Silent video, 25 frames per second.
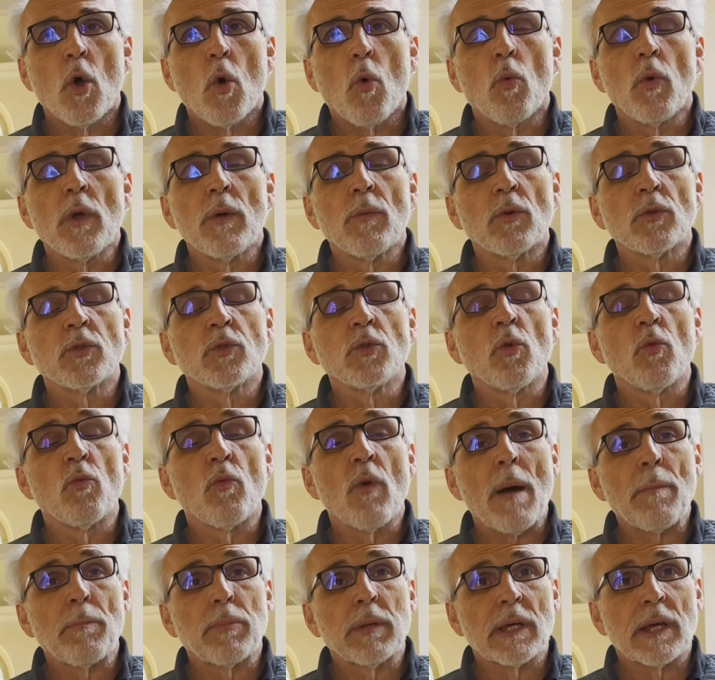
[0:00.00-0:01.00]
we will do
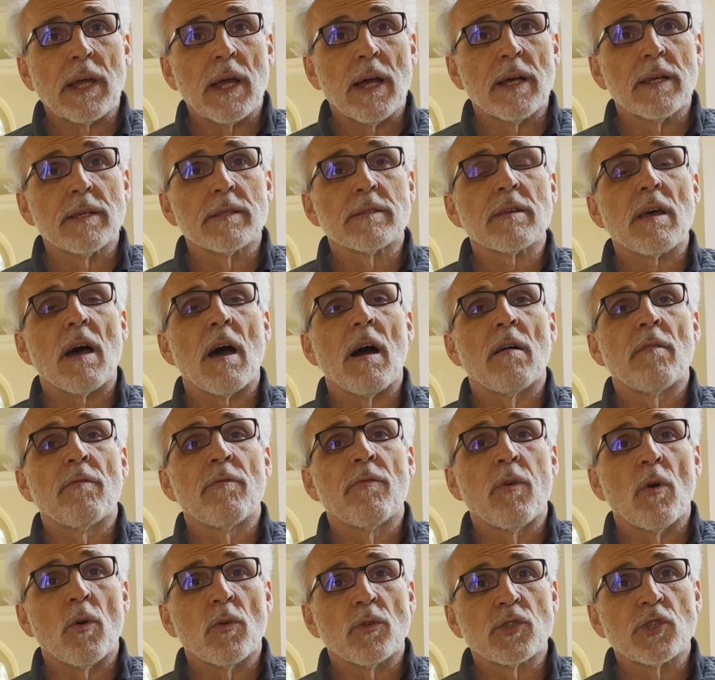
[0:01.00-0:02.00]
replicas of
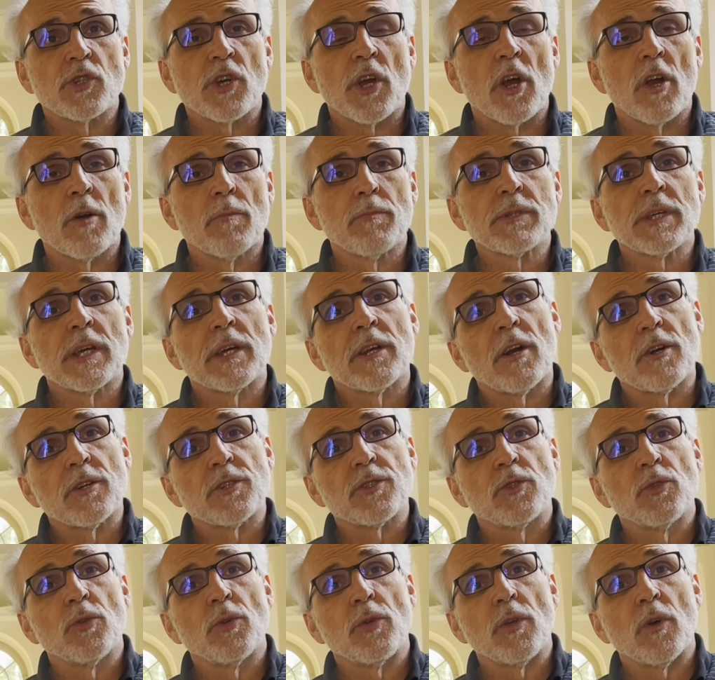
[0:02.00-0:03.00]
those cherubs in our
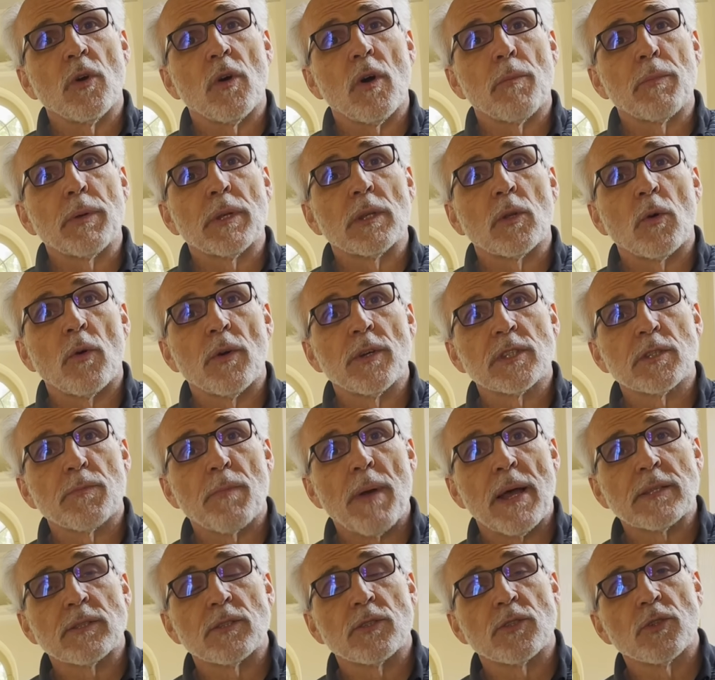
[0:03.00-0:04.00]
studio up in Lawrence,
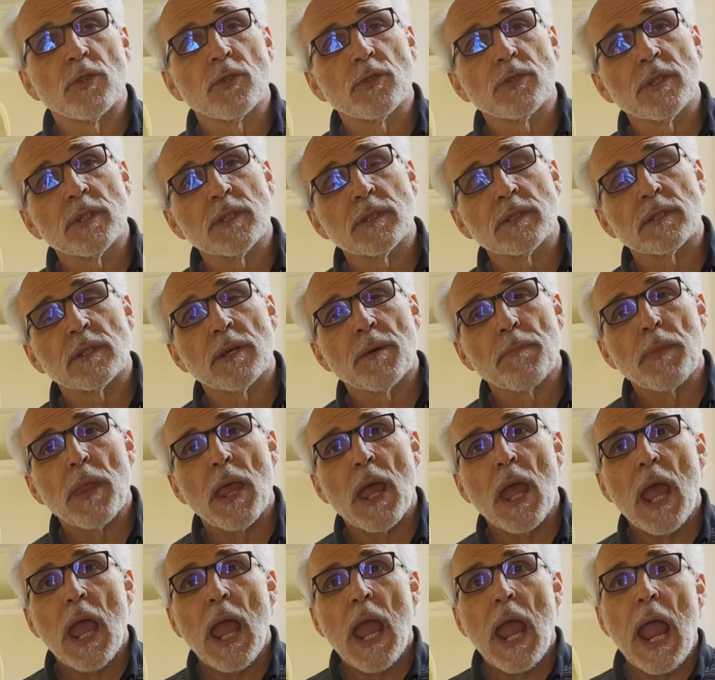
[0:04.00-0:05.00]
Massachusetts.
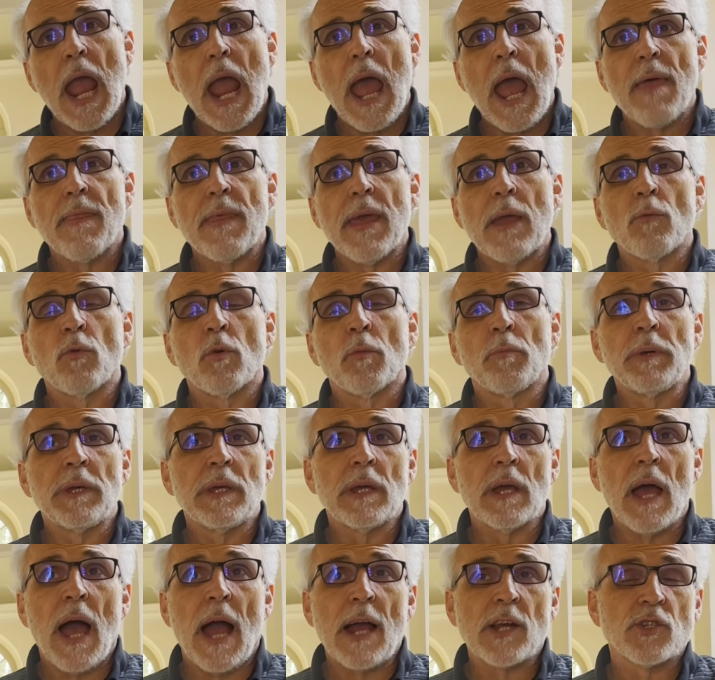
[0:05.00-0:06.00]
And they will
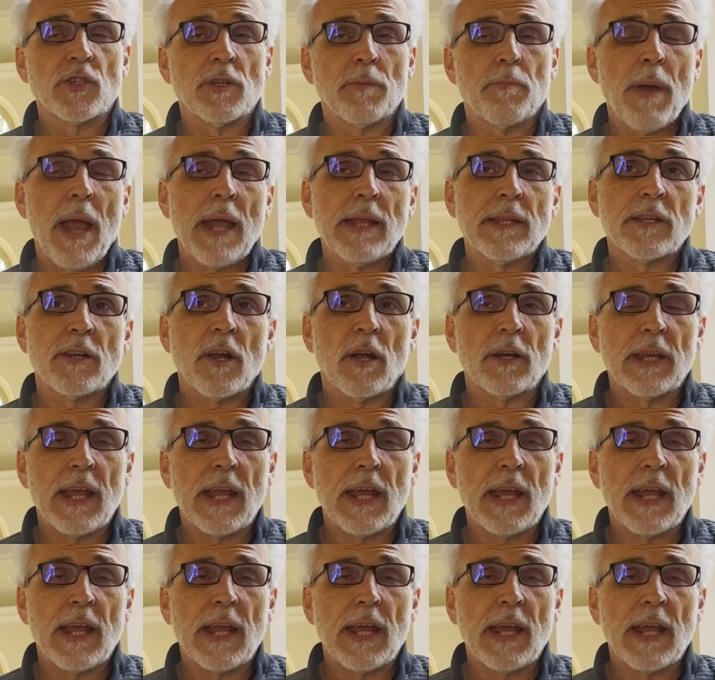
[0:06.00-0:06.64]
be actually painted on